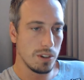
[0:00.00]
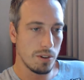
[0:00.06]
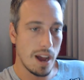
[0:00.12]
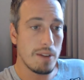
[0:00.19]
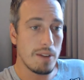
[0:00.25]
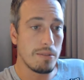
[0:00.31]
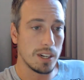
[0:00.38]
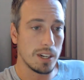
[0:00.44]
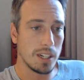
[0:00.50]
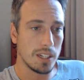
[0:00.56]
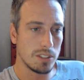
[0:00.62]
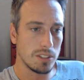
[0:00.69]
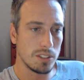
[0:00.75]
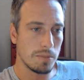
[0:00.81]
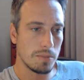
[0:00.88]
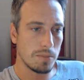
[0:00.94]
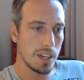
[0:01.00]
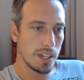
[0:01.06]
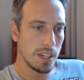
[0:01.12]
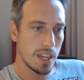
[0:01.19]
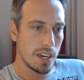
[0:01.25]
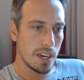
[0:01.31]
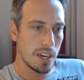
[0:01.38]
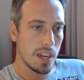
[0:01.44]
have Ritalin or something
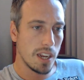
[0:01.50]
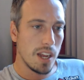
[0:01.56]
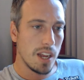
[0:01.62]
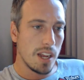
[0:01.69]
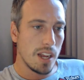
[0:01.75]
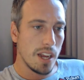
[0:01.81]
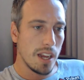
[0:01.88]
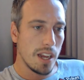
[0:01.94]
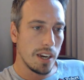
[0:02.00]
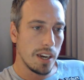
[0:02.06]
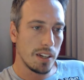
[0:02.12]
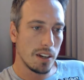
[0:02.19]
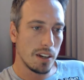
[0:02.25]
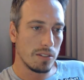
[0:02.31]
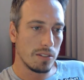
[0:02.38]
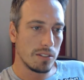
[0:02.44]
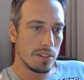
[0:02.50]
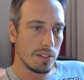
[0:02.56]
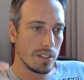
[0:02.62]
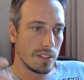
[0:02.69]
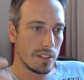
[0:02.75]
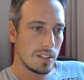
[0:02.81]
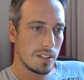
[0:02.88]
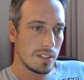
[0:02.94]
like that. And, you know,
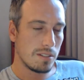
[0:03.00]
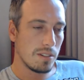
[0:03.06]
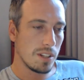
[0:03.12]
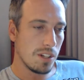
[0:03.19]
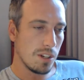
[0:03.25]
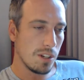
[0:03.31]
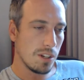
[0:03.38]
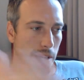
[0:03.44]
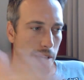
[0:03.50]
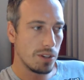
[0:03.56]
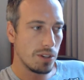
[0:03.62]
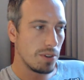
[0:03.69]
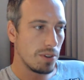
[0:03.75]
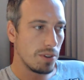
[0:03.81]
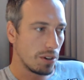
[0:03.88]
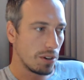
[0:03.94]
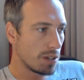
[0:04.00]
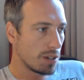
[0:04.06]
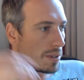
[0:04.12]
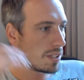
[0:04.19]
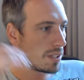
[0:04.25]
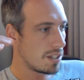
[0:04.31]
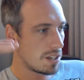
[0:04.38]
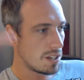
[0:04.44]
it just makes you focus.
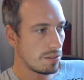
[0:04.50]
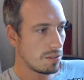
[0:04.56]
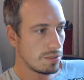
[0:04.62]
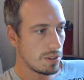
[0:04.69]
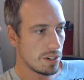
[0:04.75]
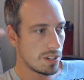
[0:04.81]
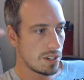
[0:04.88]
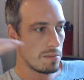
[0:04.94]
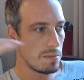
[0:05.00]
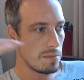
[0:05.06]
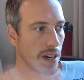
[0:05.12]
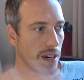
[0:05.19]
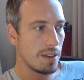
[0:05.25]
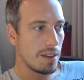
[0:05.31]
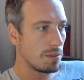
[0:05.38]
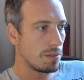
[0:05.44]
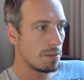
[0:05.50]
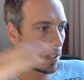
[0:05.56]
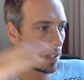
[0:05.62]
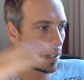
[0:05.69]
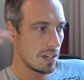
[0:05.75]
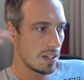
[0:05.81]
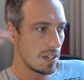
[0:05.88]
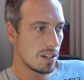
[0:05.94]
But this is the first time that I have
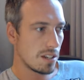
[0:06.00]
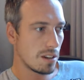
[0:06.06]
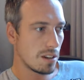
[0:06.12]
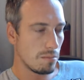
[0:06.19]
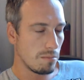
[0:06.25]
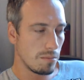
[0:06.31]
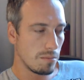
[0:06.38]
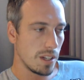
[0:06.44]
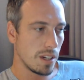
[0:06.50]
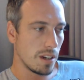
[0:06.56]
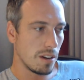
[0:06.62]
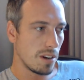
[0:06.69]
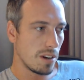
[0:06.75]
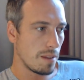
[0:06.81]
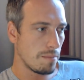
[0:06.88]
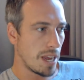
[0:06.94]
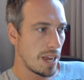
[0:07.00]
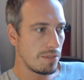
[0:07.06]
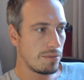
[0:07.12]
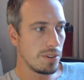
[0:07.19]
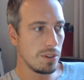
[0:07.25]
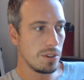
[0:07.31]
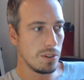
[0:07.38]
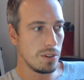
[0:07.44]
something that is, you know, not bad
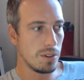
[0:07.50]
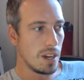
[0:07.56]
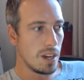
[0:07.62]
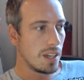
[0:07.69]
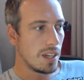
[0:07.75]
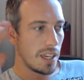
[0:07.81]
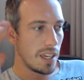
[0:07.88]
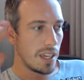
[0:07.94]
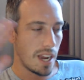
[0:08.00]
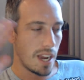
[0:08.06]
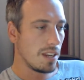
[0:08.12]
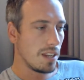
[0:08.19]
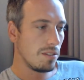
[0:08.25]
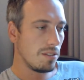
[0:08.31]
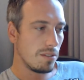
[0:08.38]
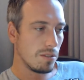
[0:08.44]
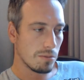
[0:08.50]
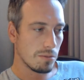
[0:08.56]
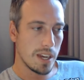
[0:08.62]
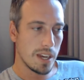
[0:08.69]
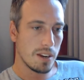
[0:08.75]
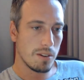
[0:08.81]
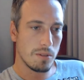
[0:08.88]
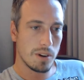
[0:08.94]
for you in any
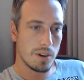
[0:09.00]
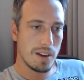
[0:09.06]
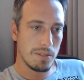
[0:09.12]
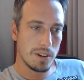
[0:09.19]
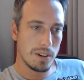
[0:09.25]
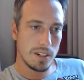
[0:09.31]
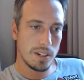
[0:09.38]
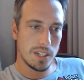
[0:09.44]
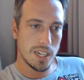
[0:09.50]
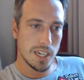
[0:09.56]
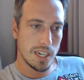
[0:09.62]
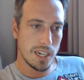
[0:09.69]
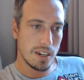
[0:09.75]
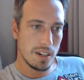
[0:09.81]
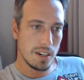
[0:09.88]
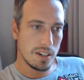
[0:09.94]
way or whatever, that